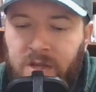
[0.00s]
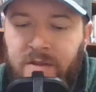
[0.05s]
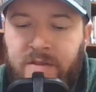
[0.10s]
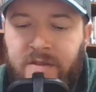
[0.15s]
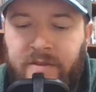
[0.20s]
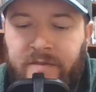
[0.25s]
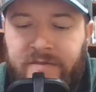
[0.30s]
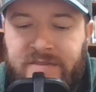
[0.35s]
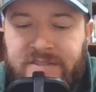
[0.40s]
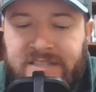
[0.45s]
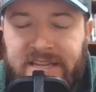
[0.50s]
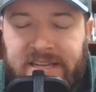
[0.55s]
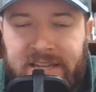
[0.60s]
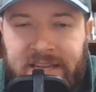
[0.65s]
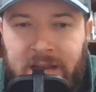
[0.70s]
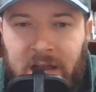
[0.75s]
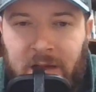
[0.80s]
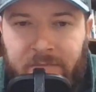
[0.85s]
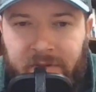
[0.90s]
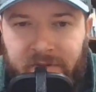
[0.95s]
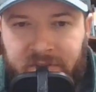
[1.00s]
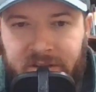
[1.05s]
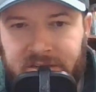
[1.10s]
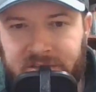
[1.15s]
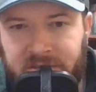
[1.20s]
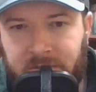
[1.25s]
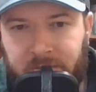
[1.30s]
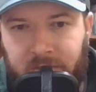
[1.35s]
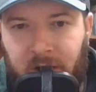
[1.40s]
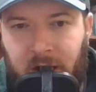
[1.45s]
the sealing up of
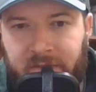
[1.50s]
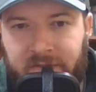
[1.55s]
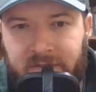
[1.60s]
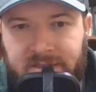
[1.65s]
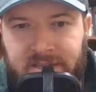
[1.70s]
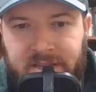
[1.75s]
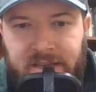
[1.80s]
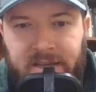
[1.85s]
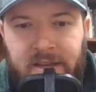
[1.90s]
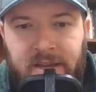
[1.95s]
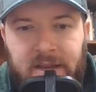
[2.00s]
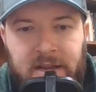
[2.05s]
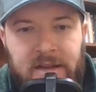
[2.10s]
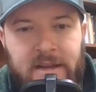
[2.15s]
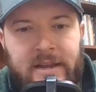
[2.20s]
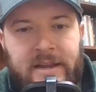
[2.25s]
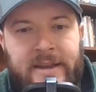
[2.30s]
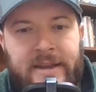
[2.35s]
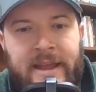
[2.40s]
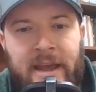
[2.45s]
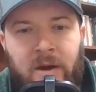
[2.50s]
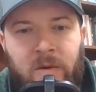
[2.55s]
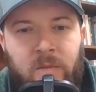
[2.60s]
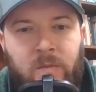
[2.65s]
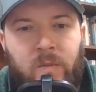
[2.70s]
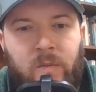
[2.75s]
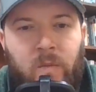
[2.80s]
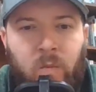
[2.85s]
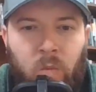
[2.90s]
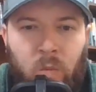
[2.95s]
vision and prophecy.
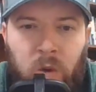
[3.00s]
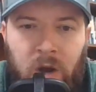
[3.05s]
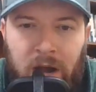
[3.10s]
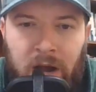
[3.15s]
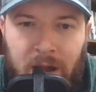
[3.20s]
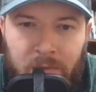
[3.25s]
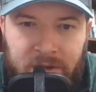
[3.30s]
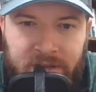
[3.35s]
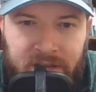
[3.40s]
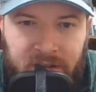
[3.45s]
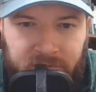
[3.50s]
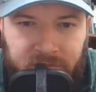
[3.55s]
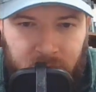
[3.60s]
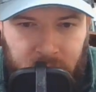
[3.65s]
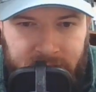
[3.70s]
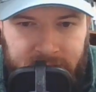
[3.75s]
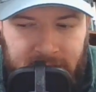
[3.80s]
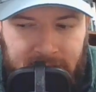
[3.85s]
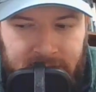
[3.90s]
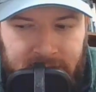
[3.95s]
Now, where I would differ with